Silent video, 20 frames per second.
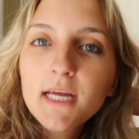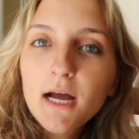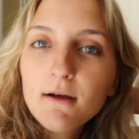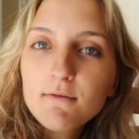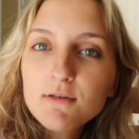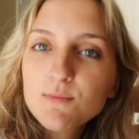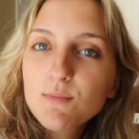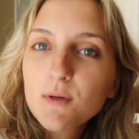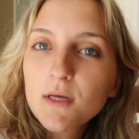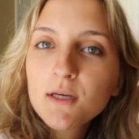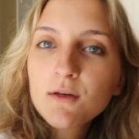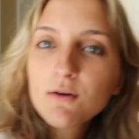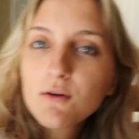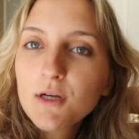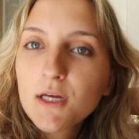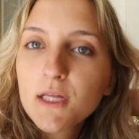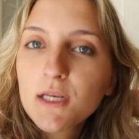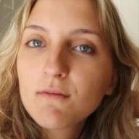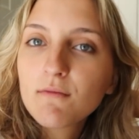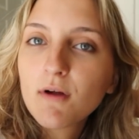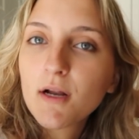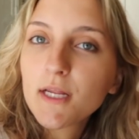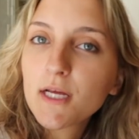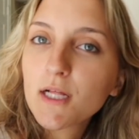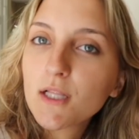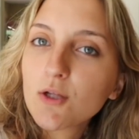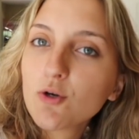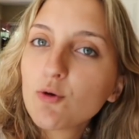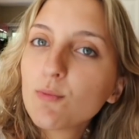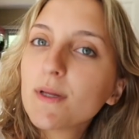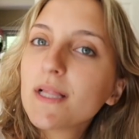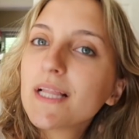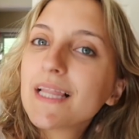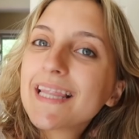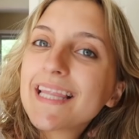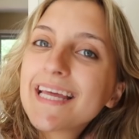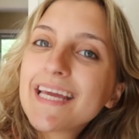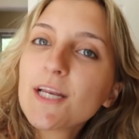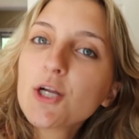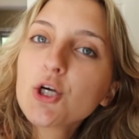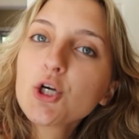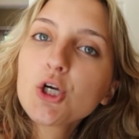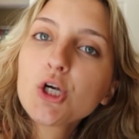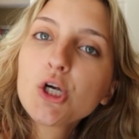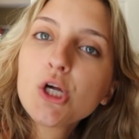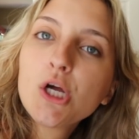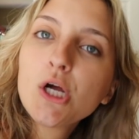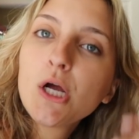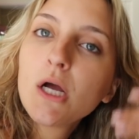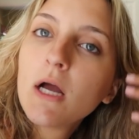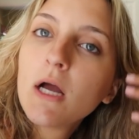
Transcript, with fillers: I was planning on getting ready a little bit later,